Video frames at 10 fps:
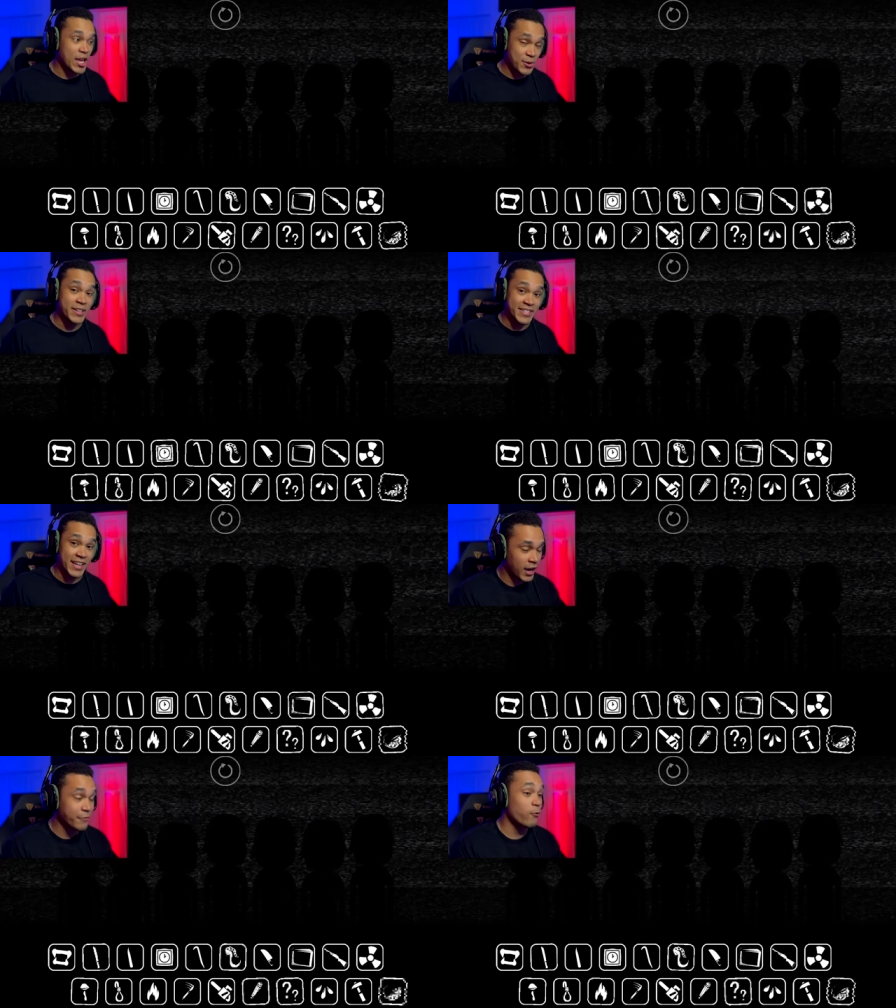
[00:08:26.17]
you can
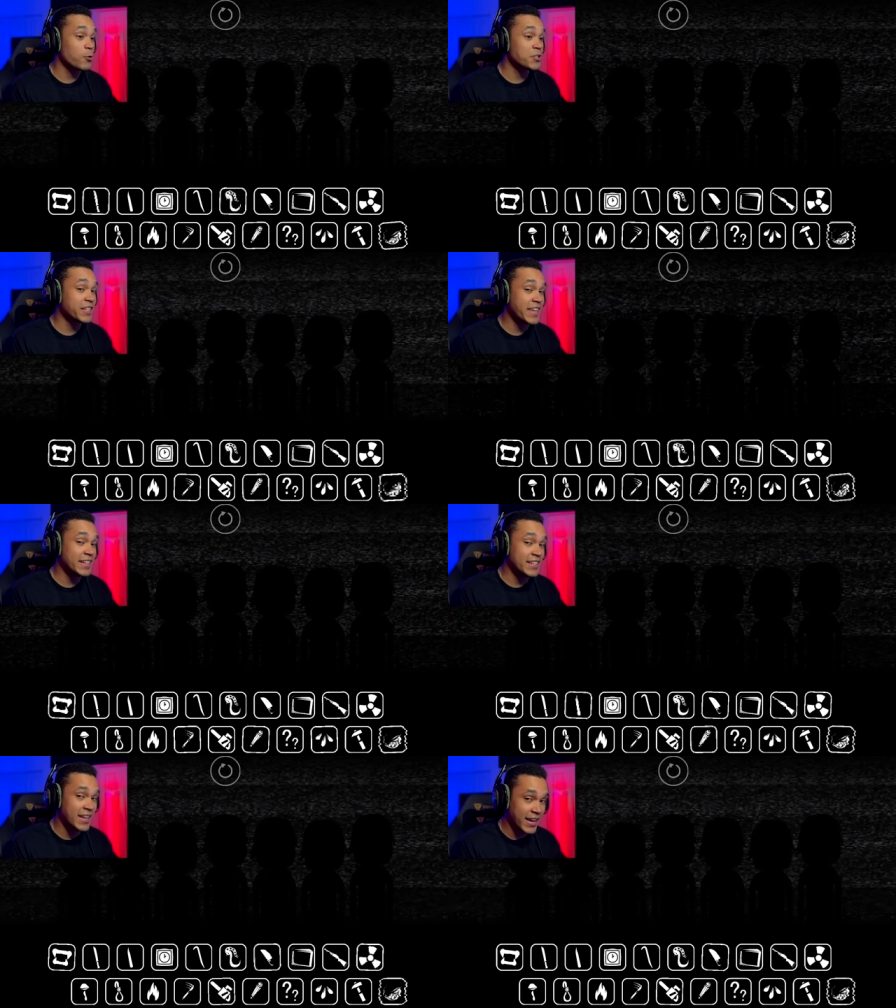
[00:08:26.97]
tell. Unfortunately, he
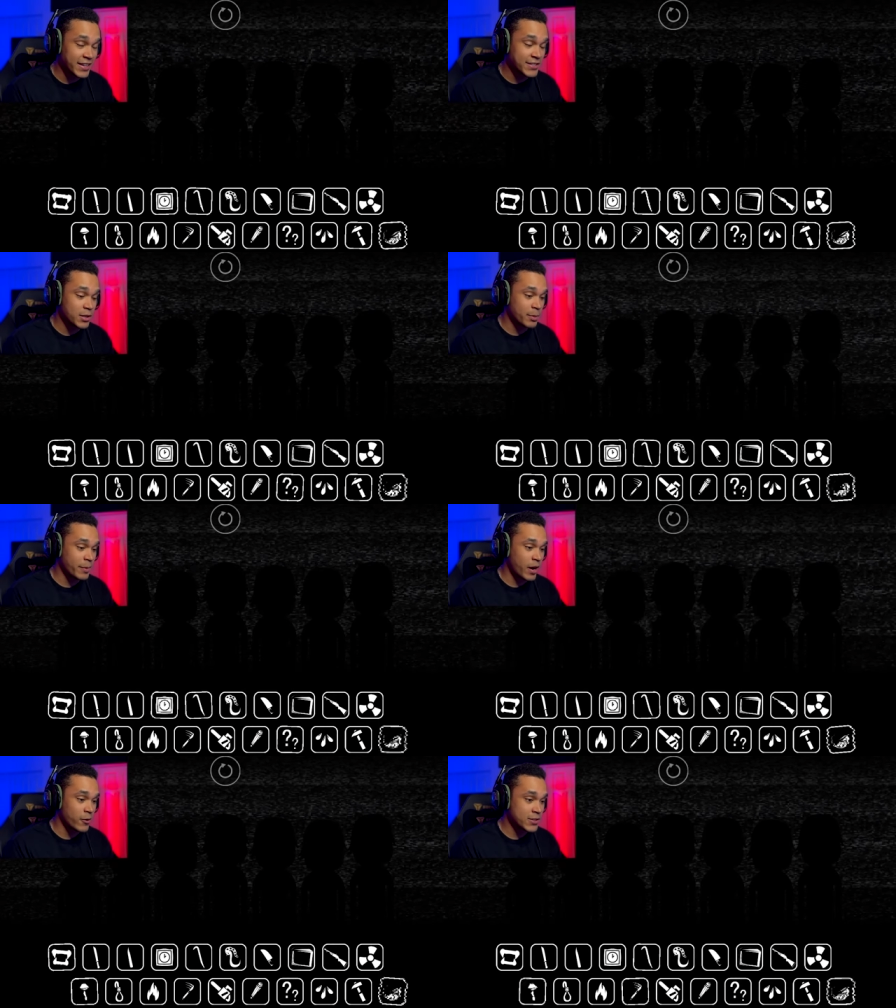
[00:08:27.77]
did not get
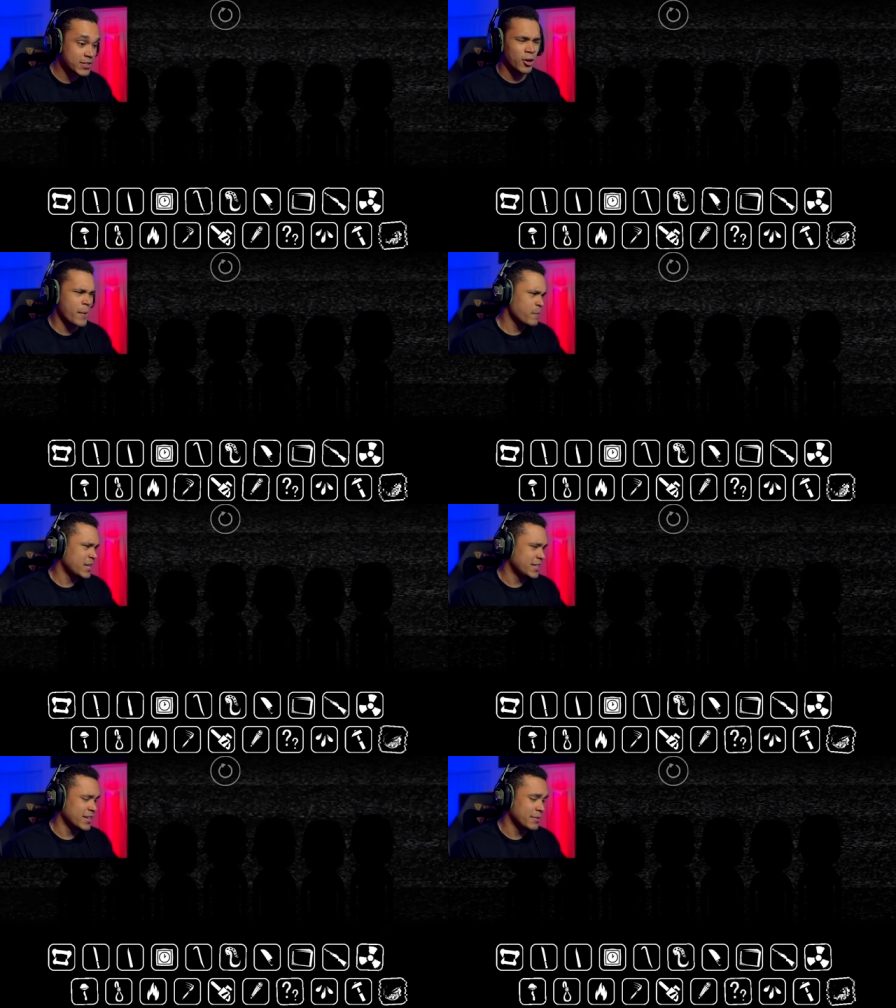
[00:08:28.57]
superpowers. Or maybe
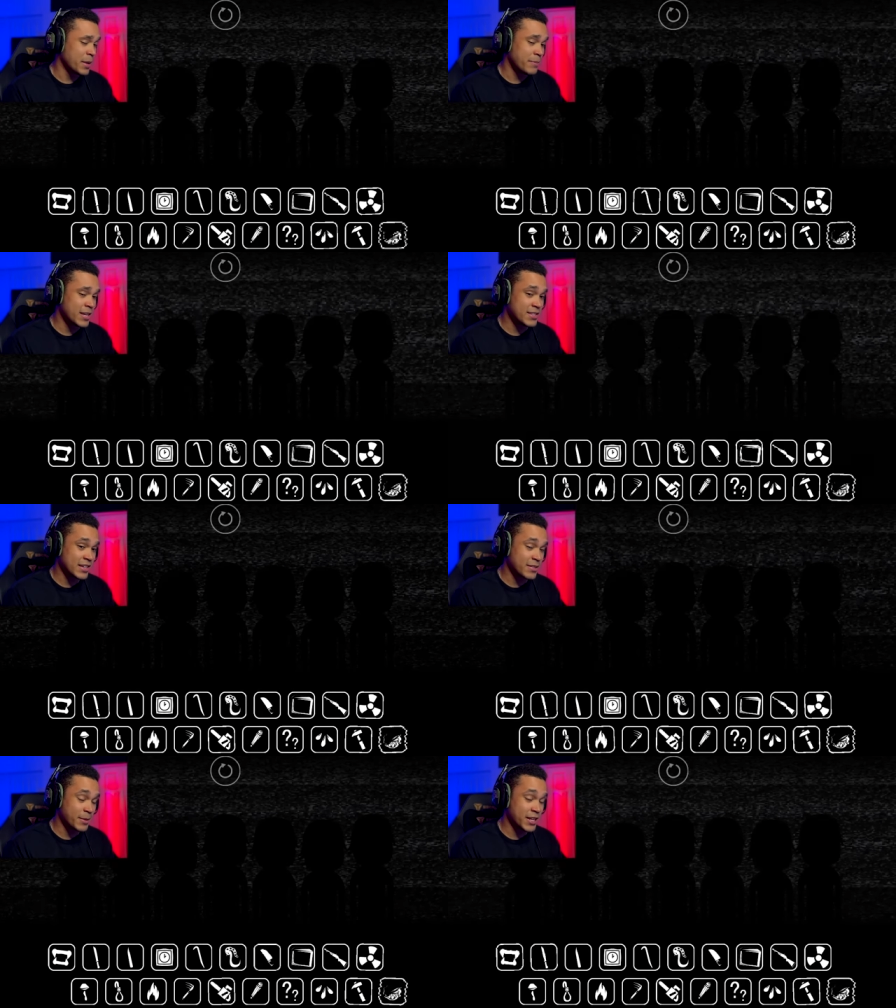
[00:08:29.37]
he did. Maybe he has,
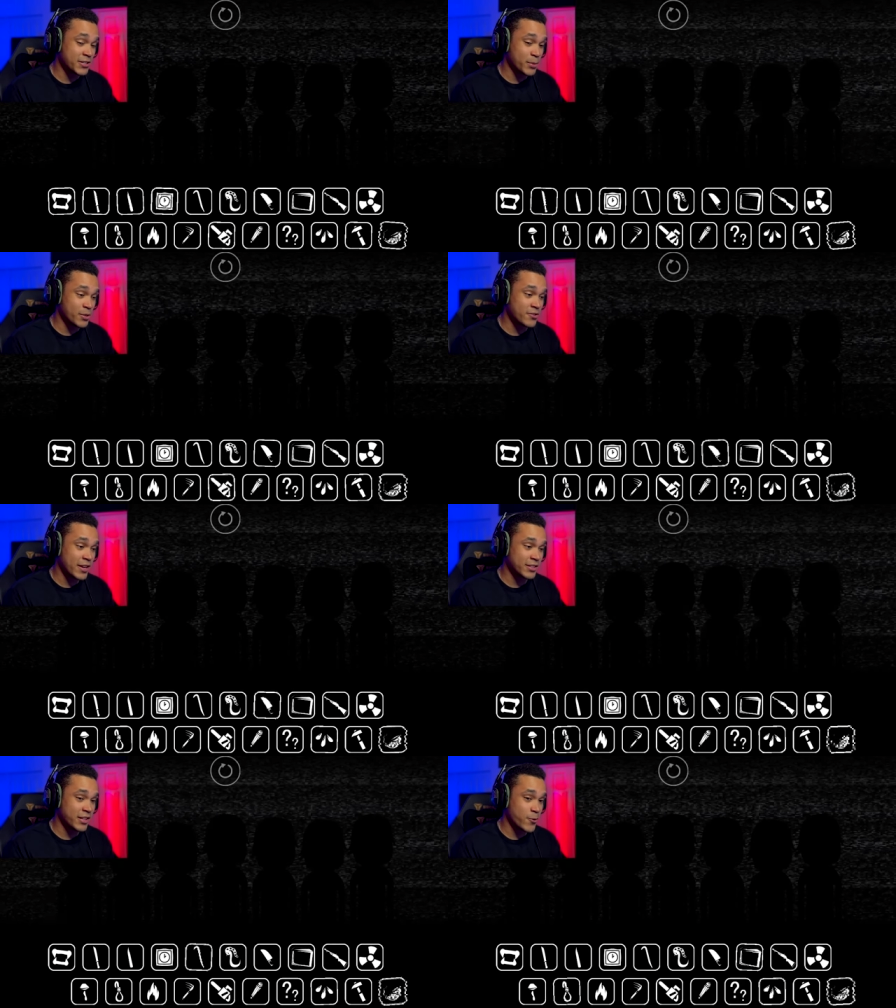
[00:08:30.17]
like, some kind of super
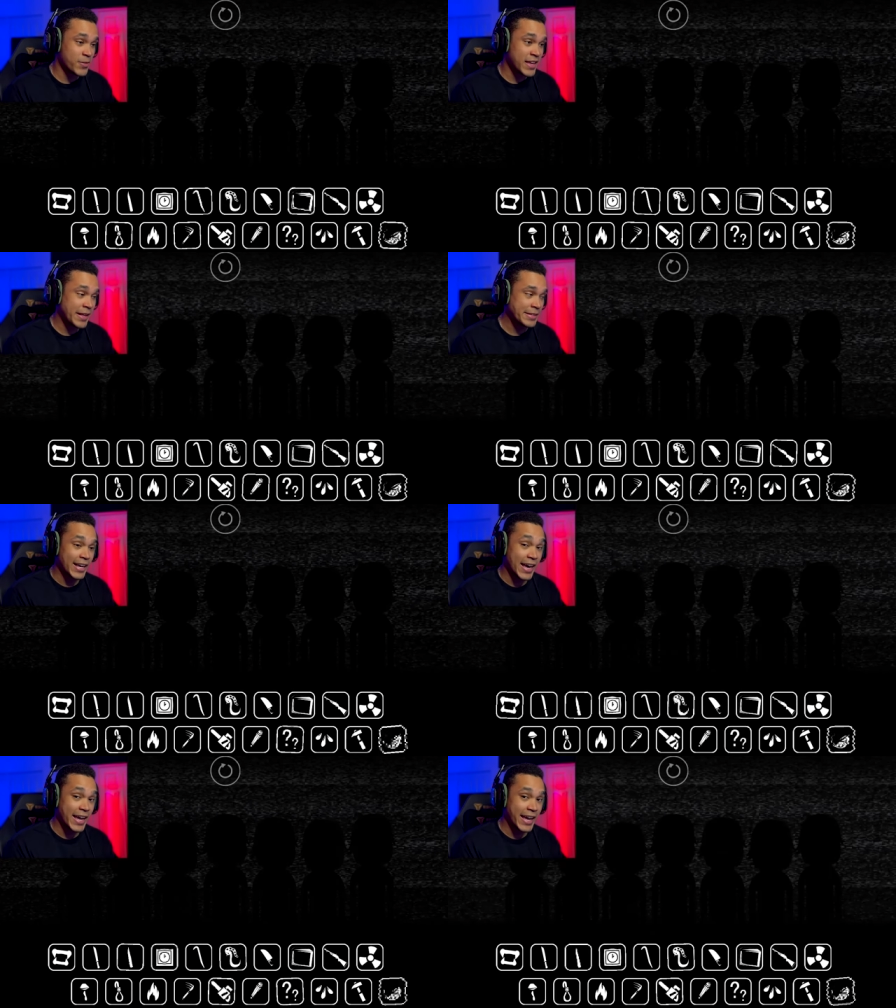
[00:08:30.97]
strength along with that.
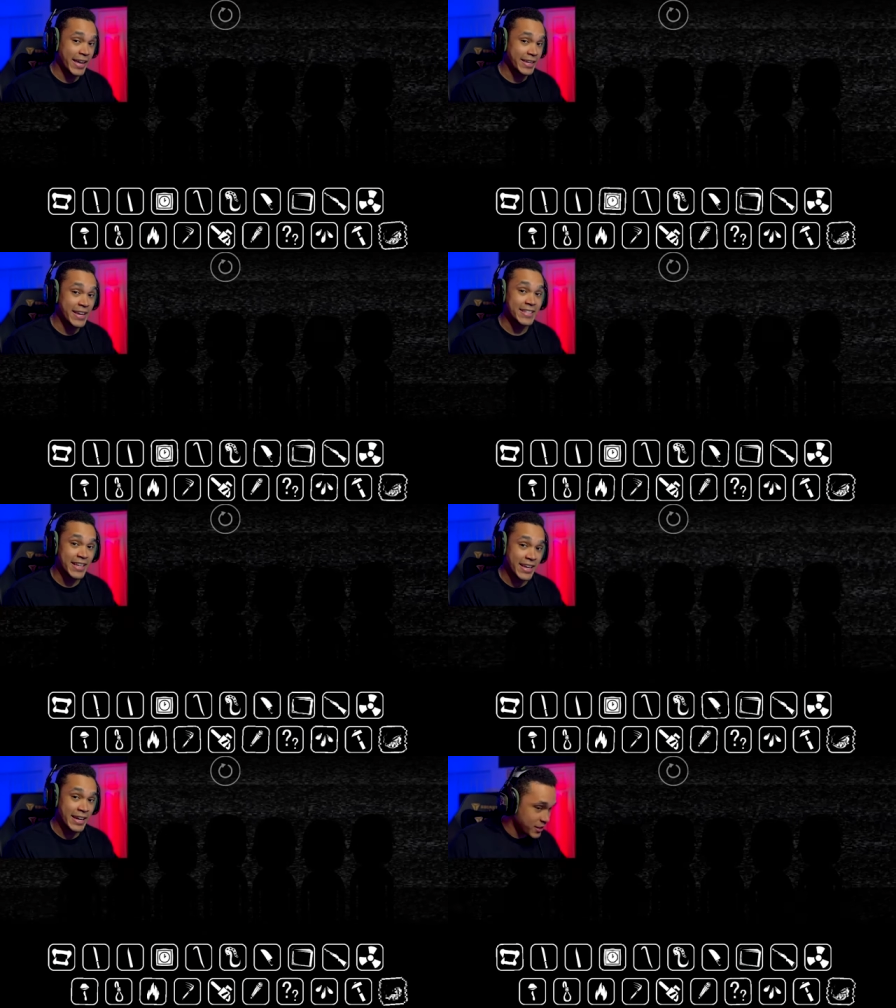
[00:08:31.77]
I can't
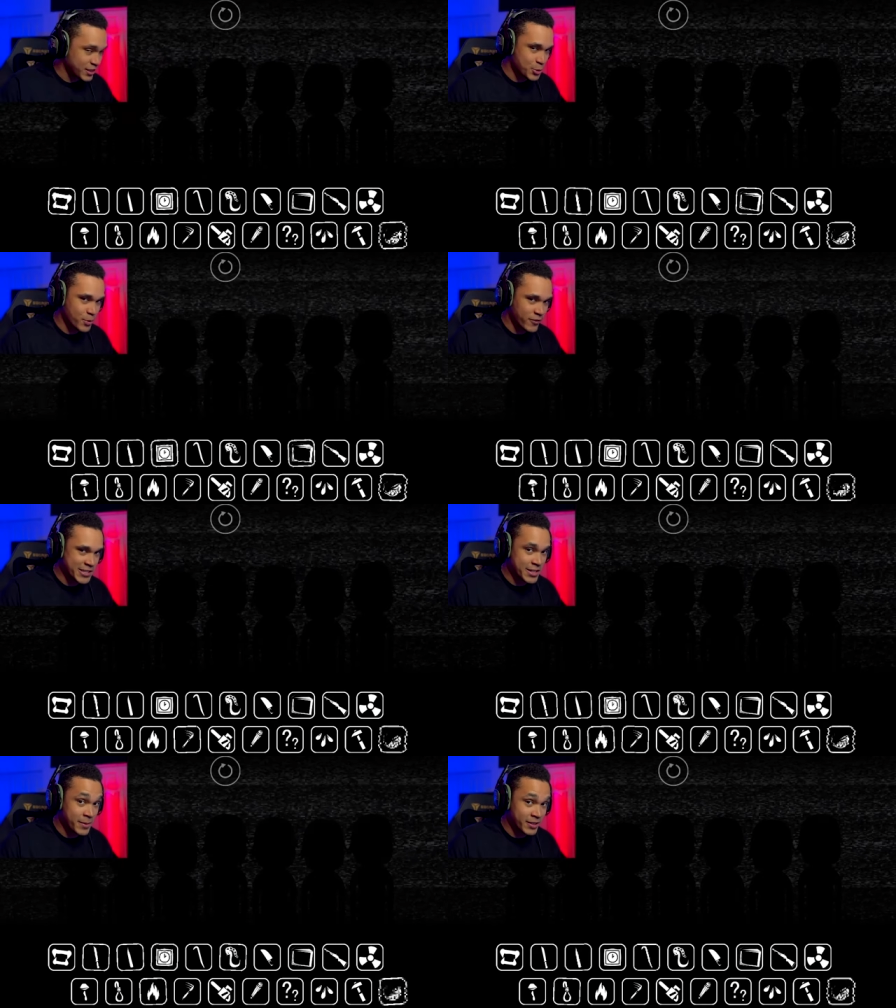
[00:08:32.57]
tell you. Let's move on
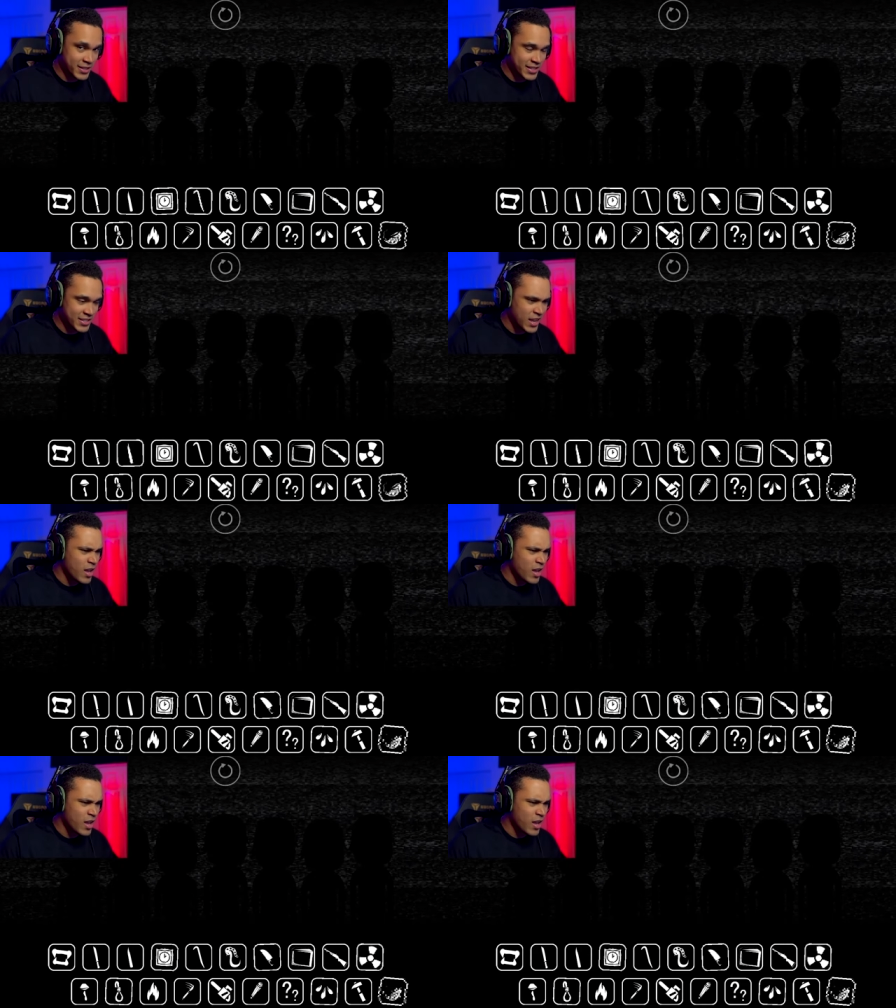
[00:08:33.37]
to the melodies.